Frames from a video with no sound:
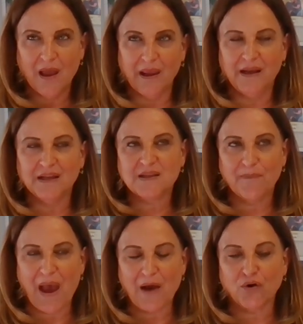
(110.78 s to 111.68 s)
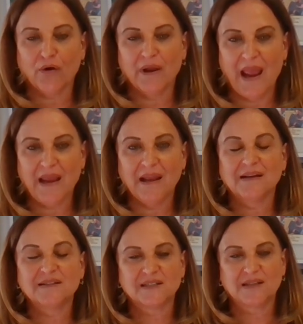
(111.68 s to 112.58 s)
it is about creating a
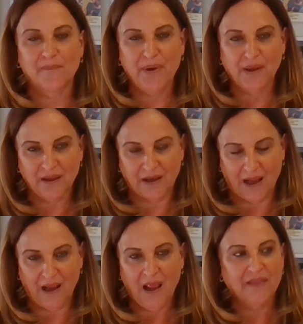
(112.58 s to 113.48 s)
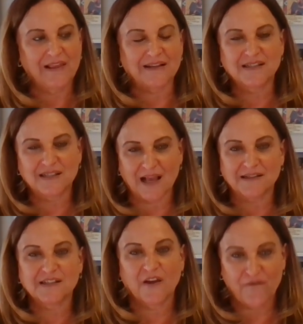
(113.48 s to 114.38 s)
stability that
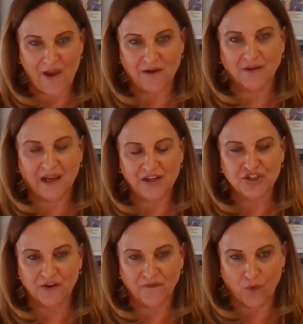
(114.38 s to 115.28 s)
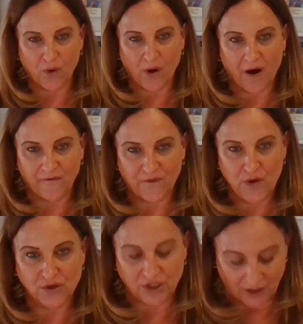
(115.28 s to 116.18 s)
sets the foundation for our
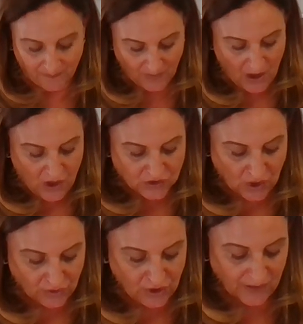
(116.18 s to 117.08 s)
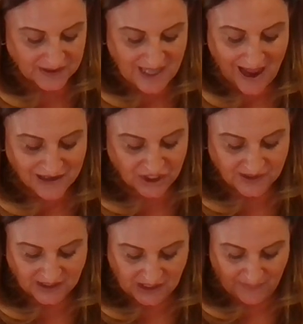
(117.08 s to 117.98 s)
future. So there is
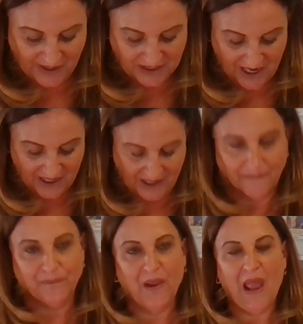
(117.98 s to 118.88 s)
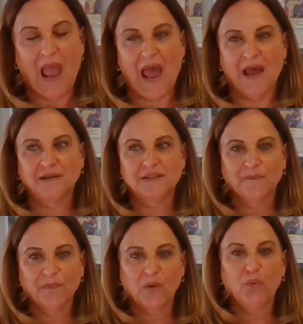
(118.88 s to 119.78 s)
actions to be taken, and
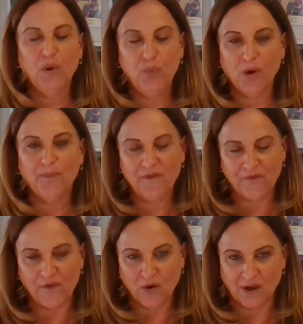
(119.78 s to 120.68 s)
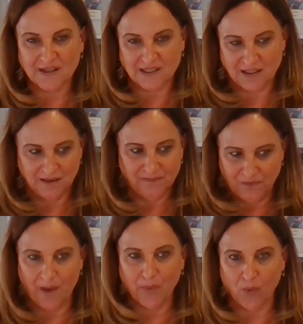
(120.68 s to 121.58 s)
we will be focused,
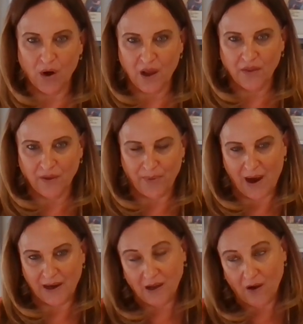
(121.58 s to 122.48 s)
number one, on the body,